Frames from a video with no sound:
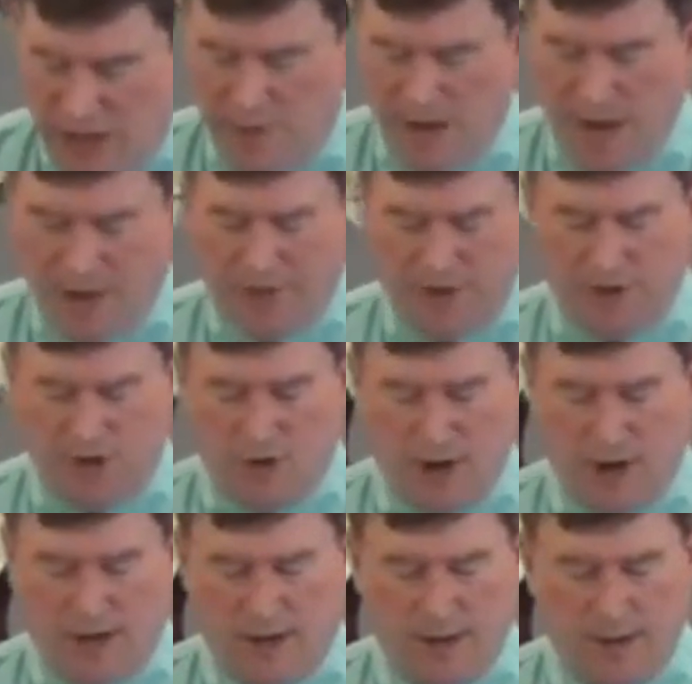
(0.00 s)
nothing to
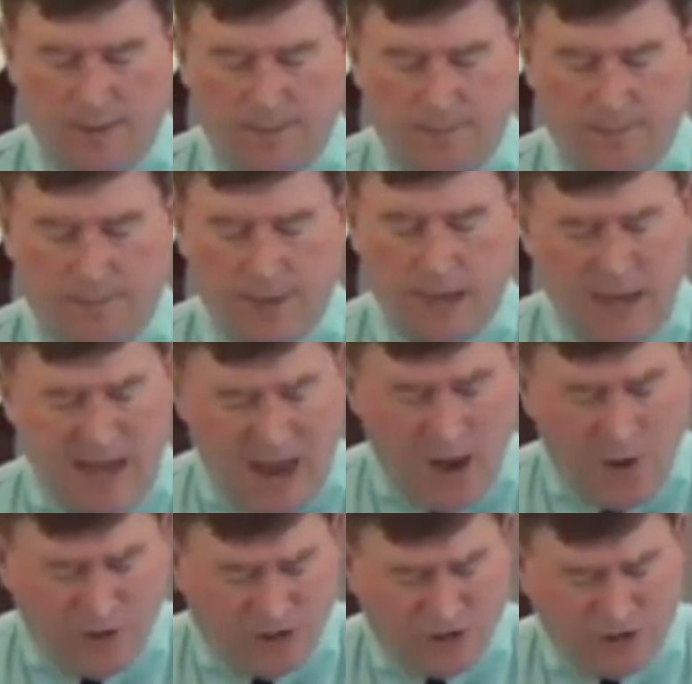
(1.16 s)
drink. I
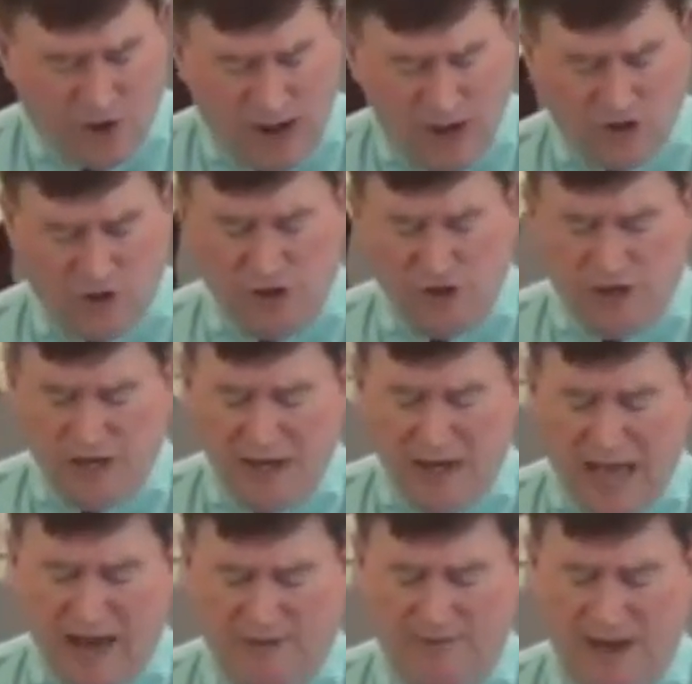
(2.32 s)
was a stranger and you did
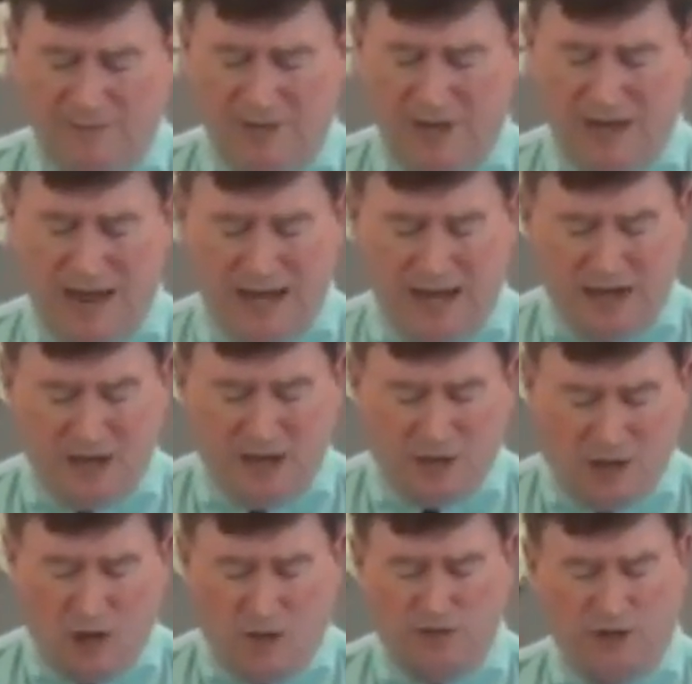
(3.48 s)
not invite me, and I needed
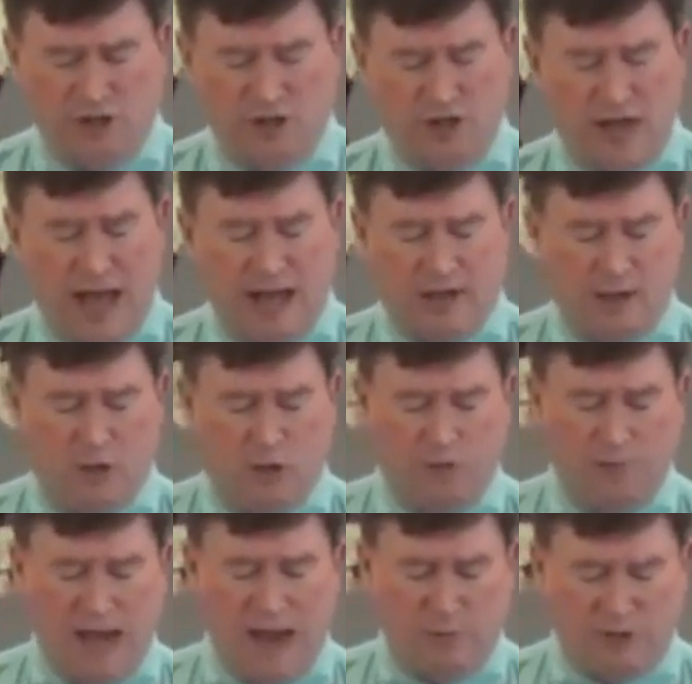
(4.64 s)
clothes and you did not clothe
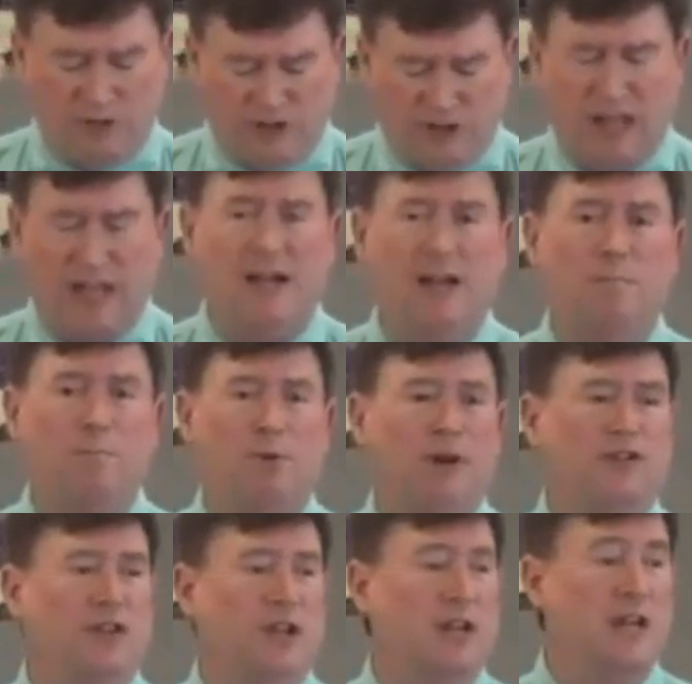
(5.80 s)
me. I was sick and in
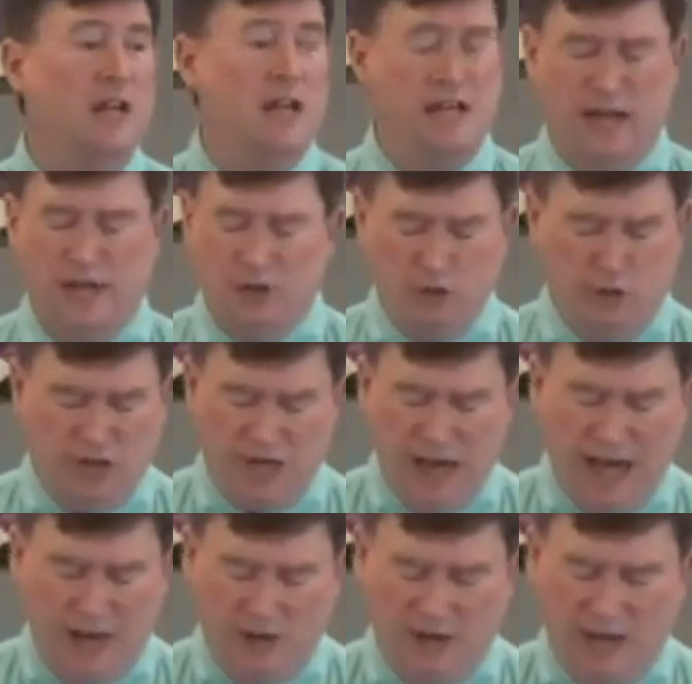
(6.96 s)
prison and you did
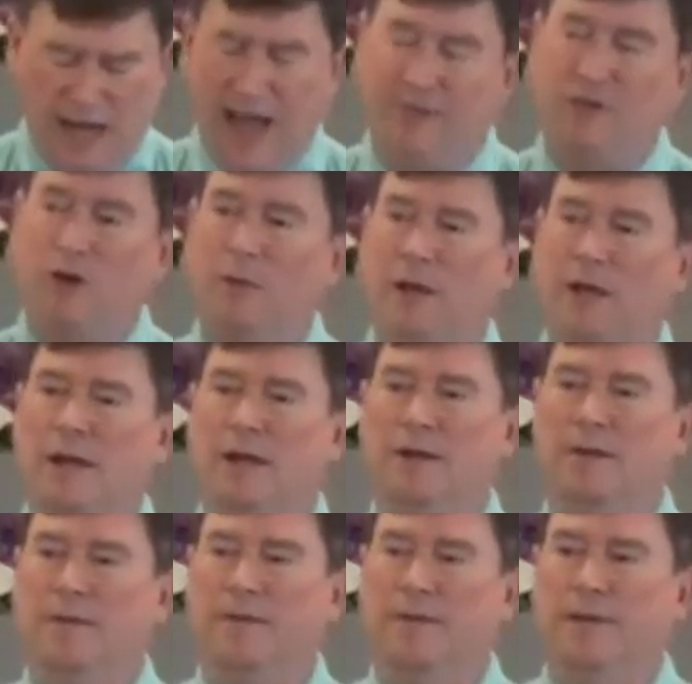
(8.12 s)
not look after me.
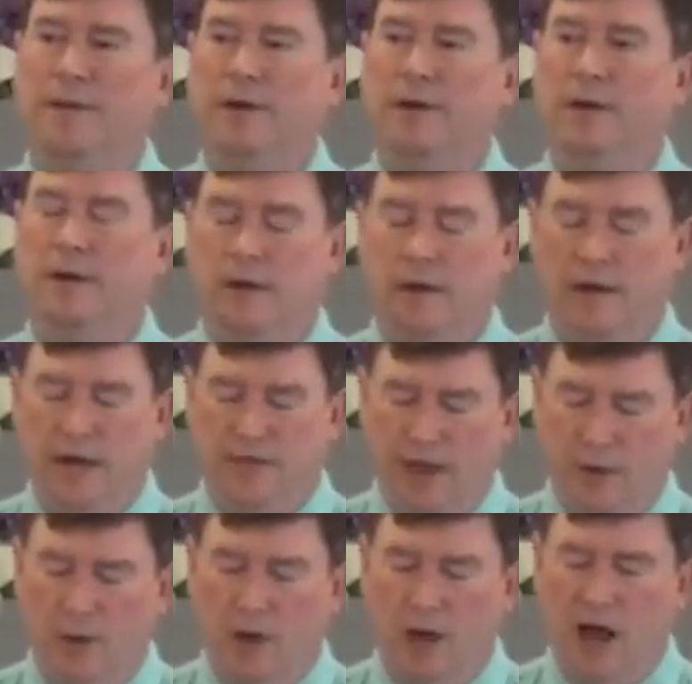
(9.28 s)
And they
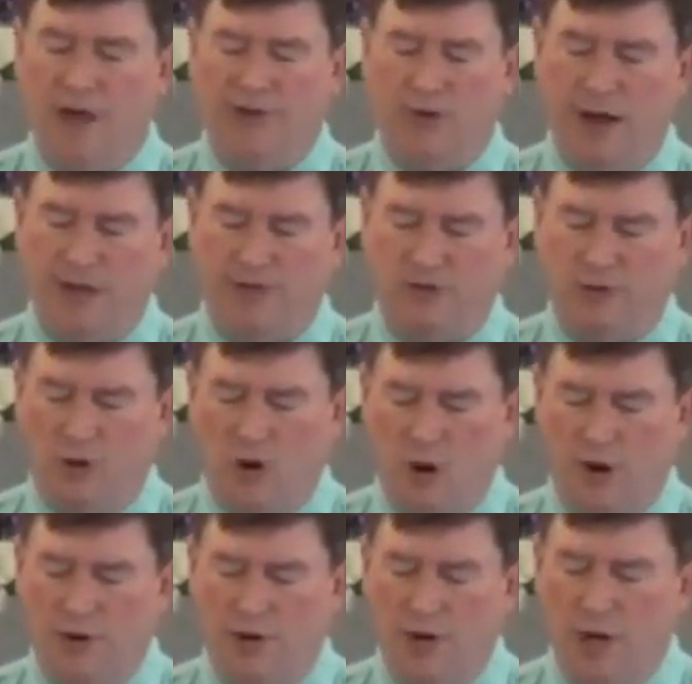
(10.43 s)
will also answer,
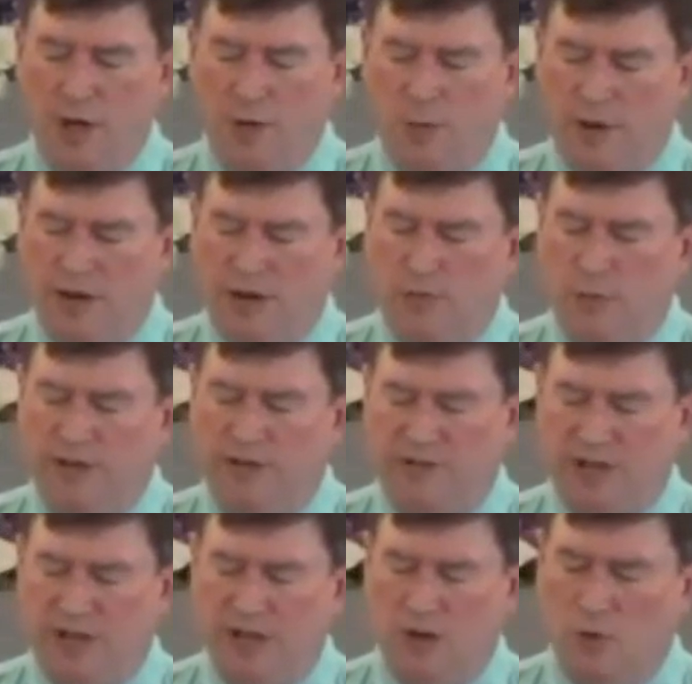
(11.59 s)
Lord, when did we
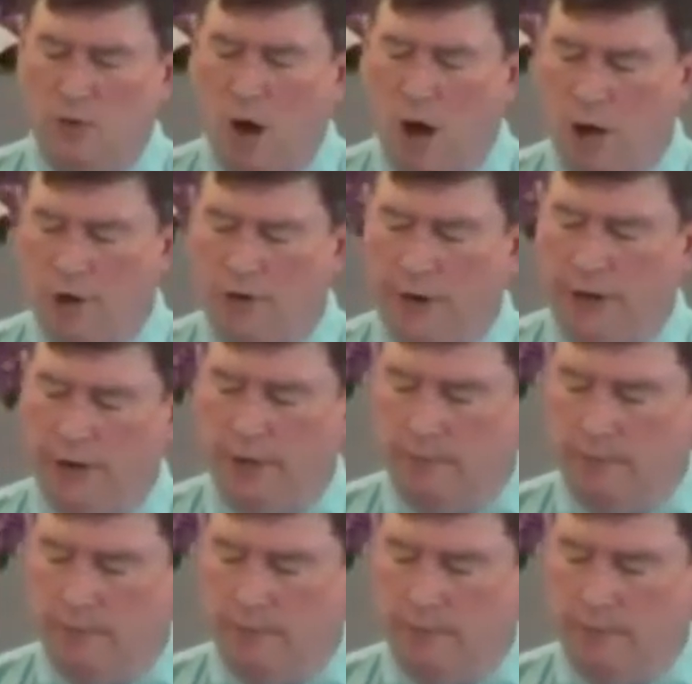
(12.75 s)
see you hungry